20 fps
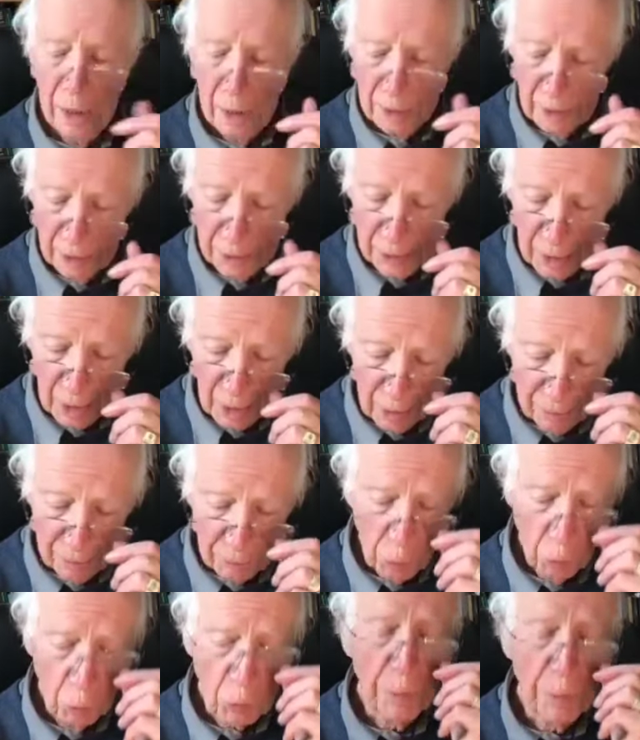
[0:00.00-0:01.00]
yes, I have
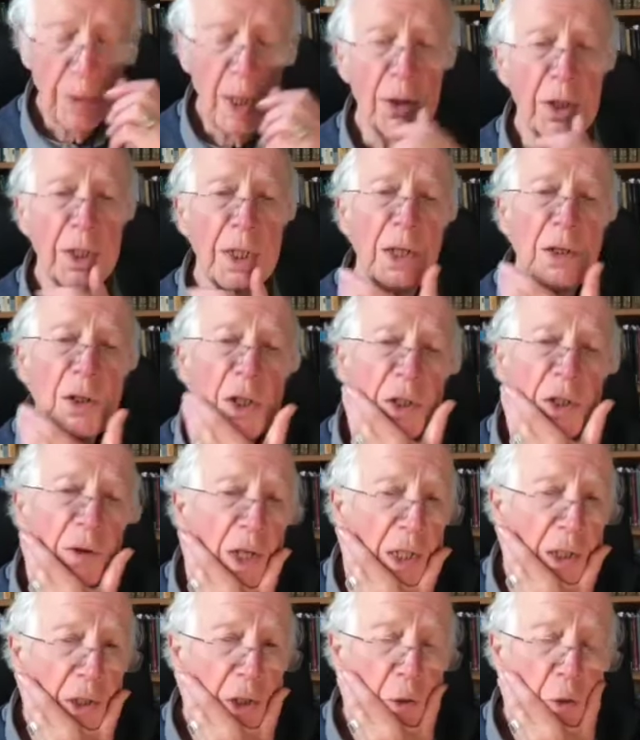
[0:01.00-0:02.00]
talked about it, and
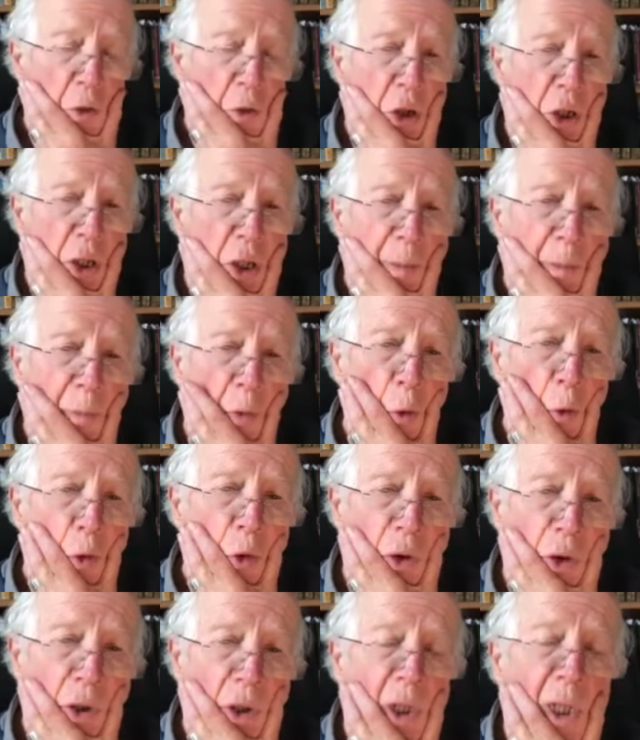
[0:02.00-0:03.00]
it's crucially
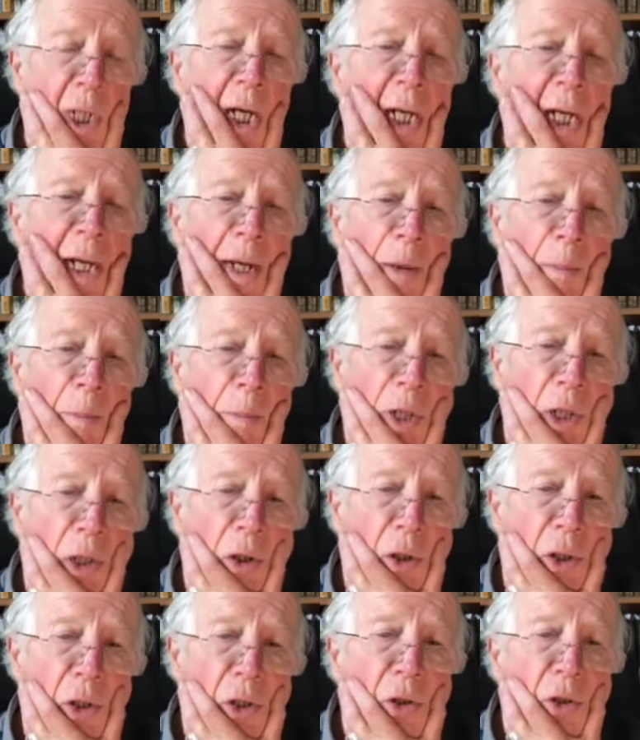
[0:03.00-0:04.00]
important
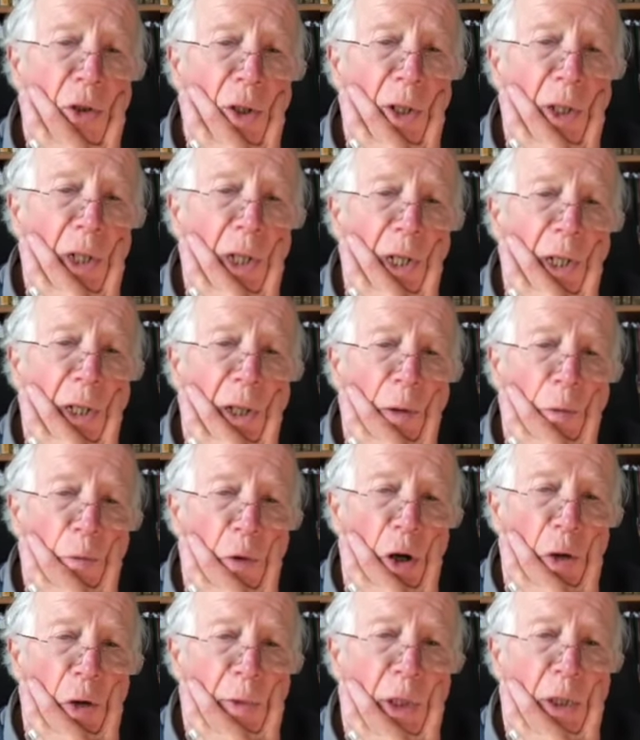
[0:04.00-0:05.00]
because
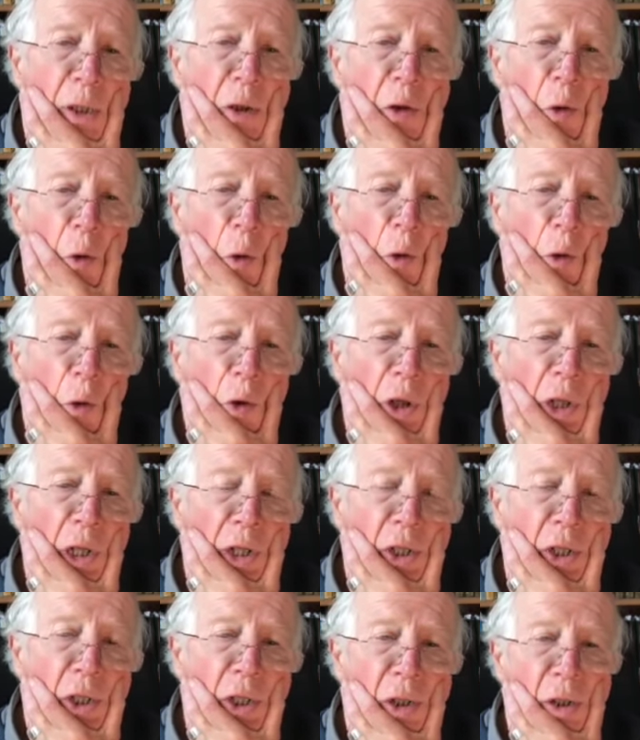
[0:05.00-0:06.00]
Roman law
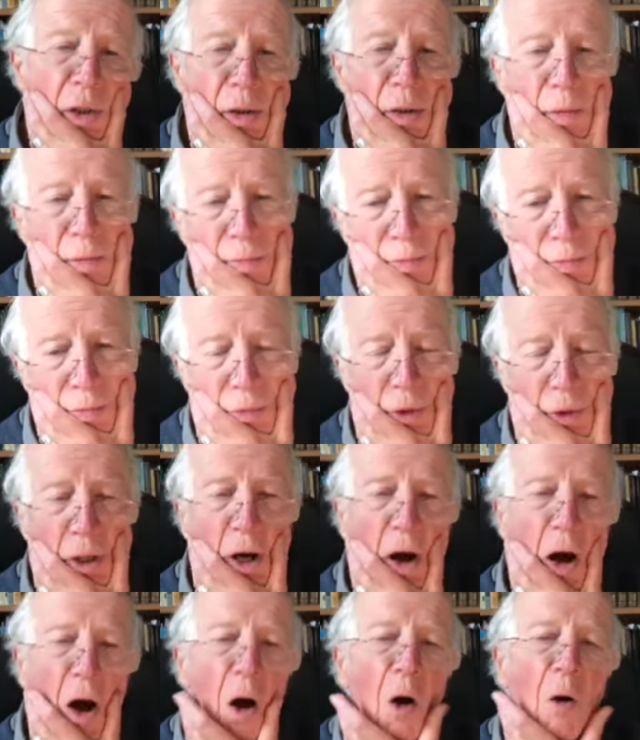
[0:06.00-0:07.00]
is
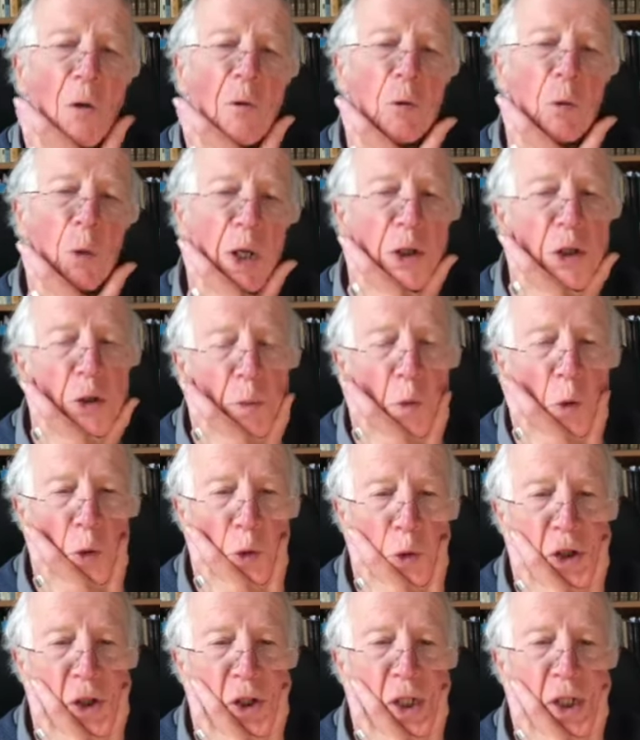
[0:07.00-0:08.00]
halfway
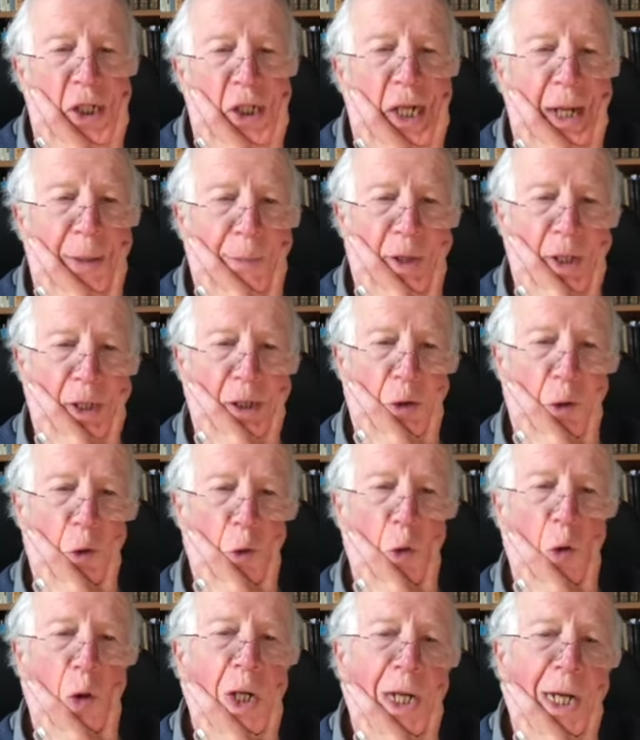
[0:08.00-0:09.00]
towards Islamic
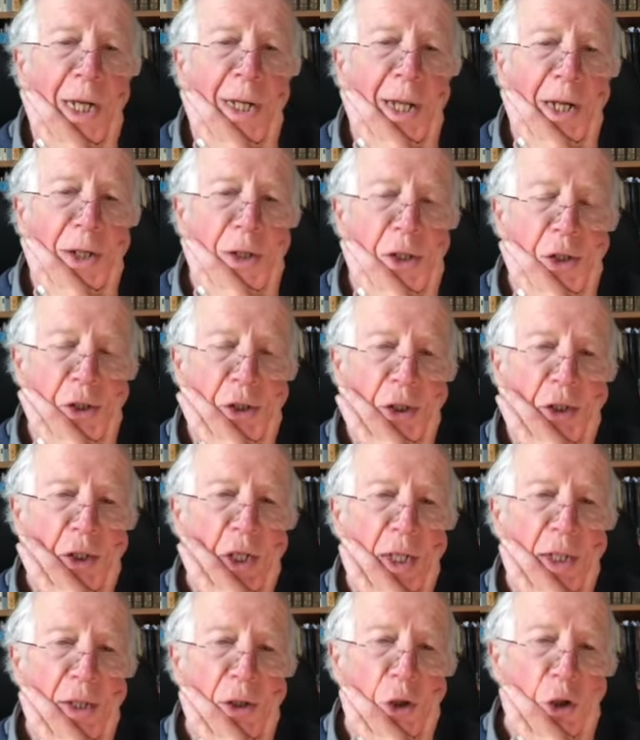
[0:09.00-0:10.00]
law. That is to say,
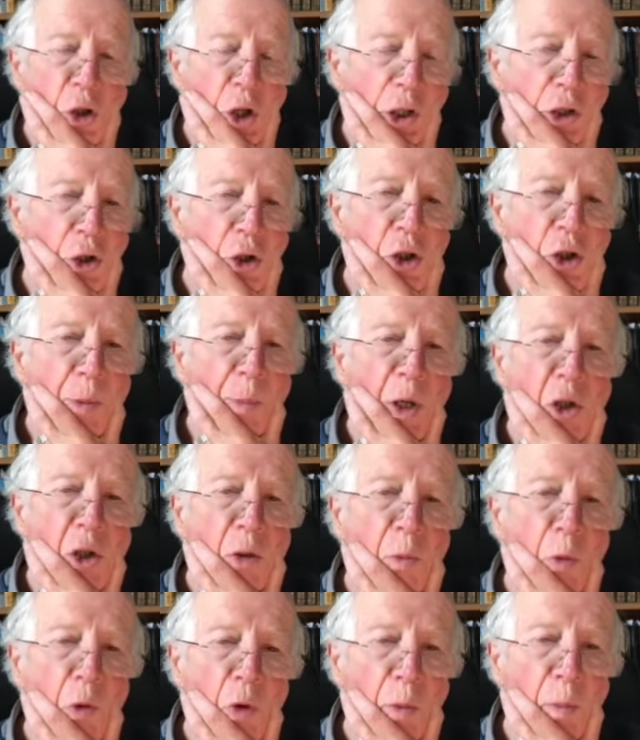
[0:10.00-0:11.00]
the judge is much
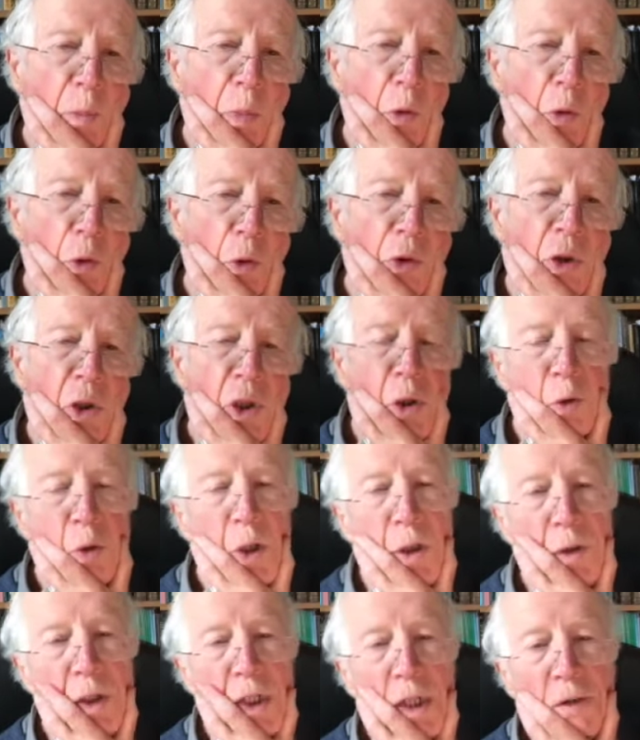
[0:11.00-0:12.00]
more important. You
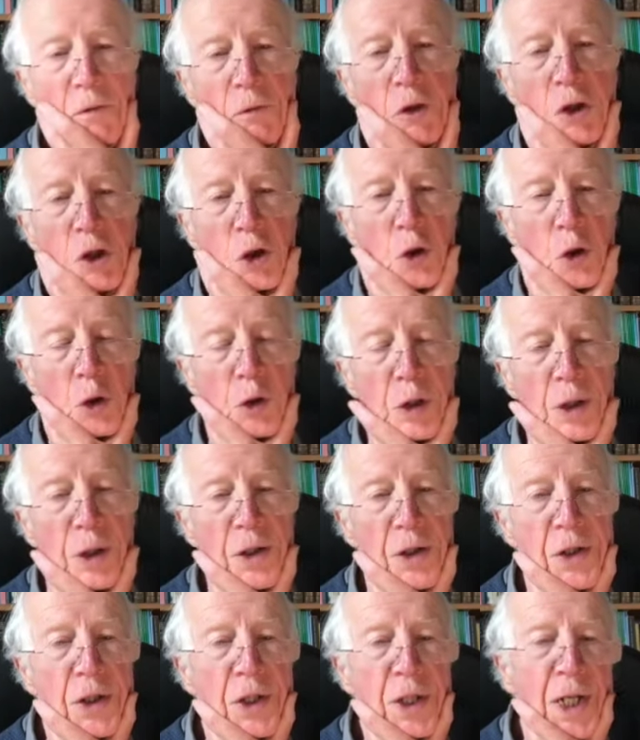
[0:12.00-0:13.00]
don't have
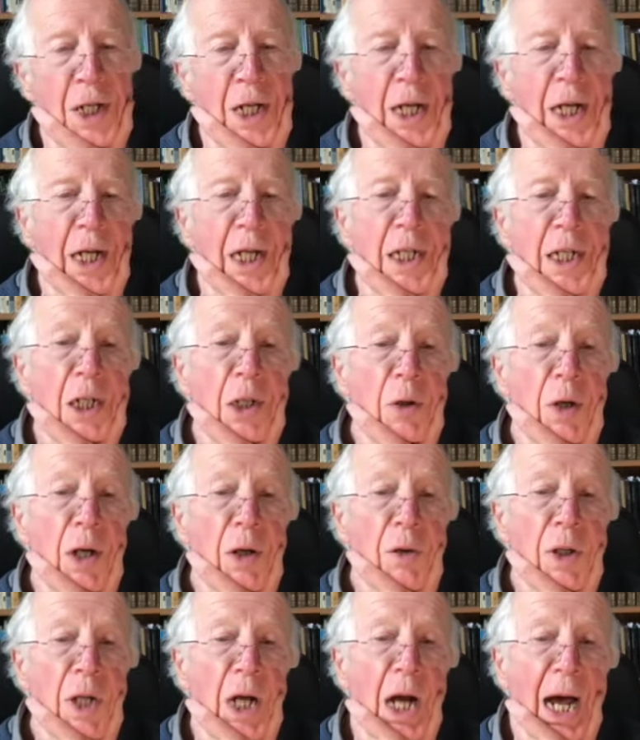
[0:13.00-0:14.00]
juries. You
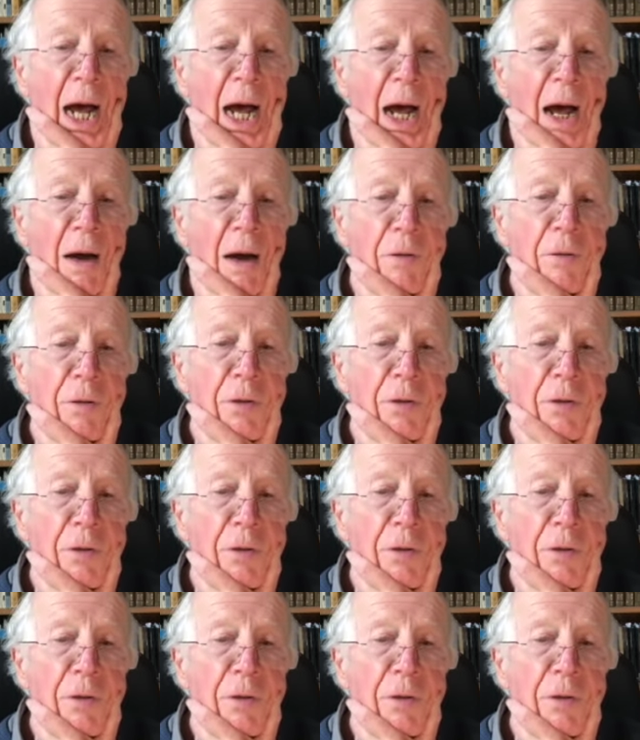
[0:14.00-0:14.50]
don't have,